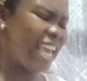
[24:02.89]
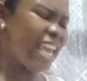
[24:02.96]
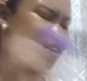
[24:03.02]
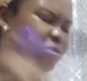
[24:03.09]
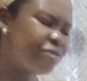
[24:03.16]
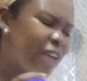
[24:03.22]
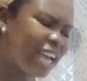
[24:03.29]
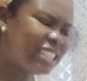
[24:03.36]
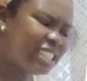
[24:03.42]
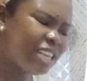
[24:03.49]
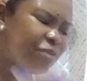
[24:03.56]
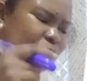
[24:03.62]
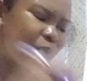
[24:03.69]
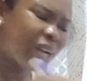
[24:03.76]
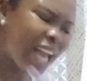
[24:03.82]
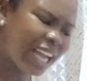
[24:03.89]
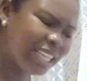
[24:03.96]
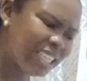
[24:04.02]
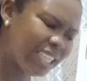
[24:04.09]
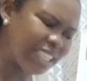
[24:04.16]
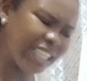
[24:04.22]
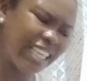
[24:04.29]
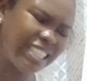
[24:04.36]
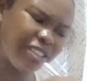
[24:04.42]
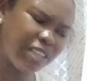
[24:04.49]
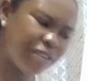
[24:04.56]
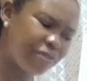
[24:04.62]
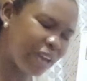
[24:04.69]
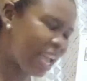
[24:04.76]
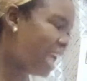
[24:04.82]
Effective planning,
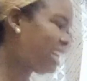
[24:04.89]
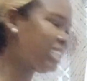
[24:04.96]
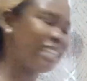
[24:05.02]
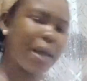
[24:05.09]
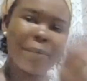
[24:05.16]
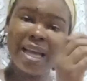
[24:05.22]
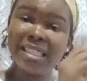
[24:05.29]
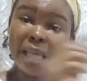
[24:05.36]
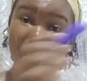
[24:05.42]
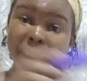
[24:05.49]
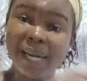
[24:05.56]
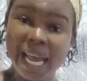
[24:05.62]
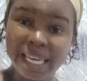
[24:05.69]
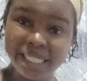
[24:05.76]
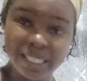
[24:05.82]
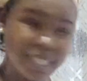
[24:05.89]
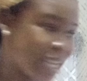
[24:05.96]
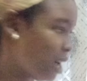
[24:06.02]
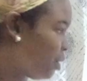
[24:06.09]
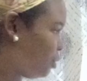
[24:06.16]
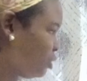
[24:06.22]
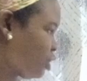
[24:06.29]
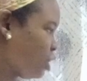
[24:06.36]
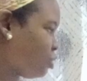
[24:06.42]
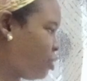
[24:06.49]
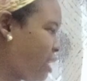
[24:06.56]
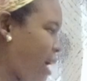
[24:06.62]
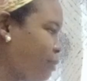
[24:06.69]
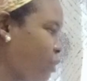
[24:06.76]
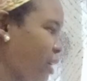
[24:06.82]
anytime I say planning now, just
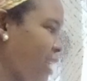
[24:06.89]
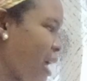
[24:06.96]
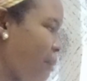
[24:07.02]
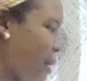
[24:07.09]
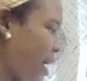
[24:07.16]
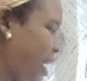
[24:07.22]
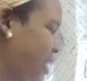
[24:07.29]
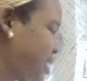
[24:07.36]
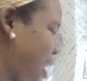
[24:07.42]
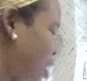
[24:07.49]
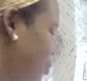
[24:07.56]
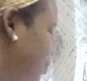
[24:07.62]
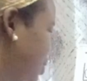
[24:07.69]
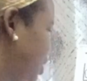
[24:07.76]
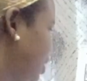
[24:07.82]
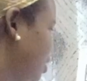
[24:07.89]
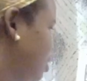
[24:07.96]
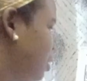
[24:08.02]
know that I'm talking about HRP.